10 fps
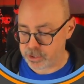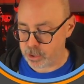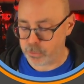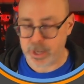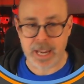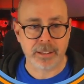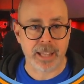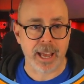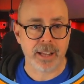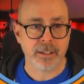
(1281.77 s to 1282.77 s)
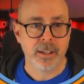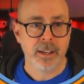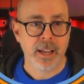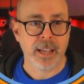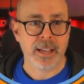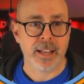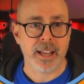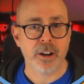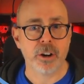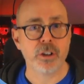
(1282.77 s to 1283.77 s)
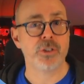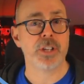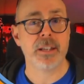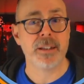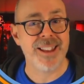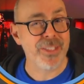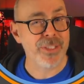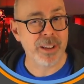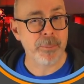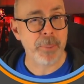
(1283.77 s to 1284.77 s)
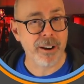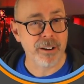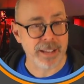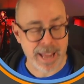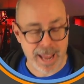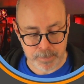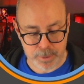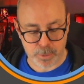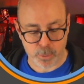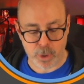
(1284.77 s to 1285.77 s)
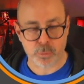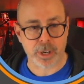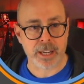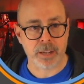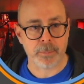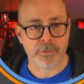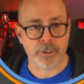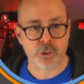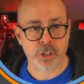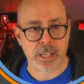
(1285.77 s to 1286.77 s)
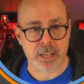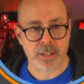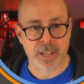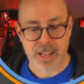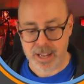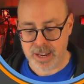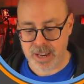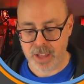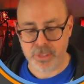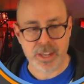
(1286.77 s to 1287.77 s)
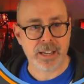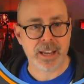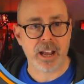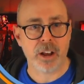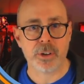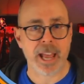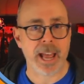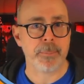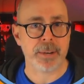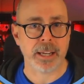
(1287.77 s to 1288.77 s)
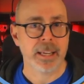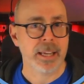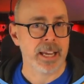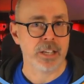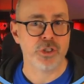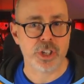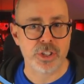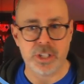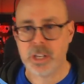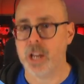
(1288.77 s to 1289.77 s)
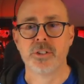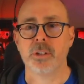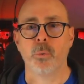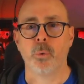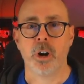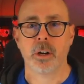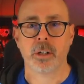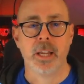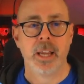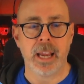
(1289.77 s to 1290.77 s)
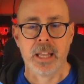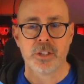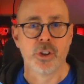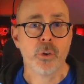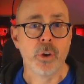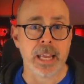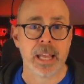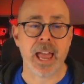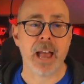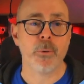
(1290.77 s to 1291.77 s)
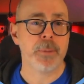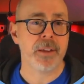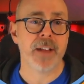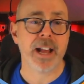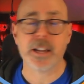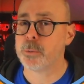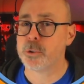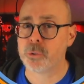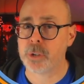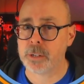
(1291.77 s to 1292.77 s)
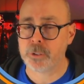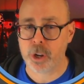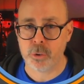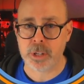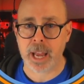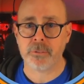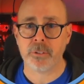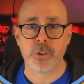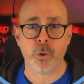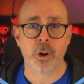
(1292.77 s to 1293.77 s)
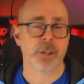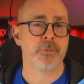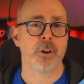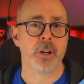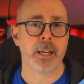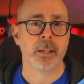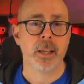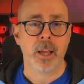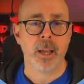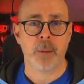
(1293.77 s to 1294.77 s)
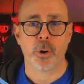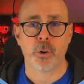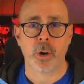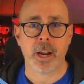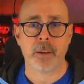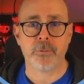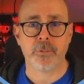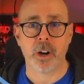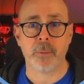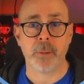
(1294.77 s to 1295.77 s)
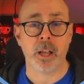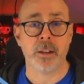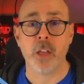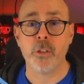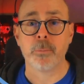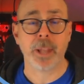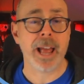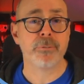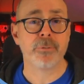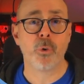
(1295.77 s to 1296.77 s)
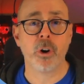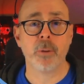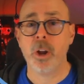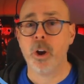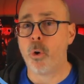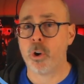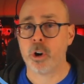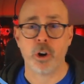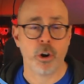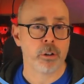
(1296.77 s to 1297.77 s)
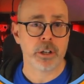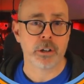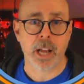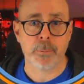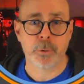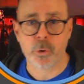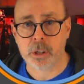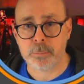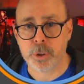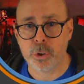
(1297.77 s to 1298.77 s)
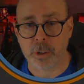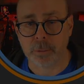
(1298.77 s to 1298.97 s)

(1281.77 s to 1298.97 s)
So if we hit that, and hit enter, you see nothing apparently happens, but watch when I hit my function keys. Nothing now is happening. It just doesn't work. And so again, that would be a valuable string of code to have if you are converting a program from another platform or an earlier Commodore computer.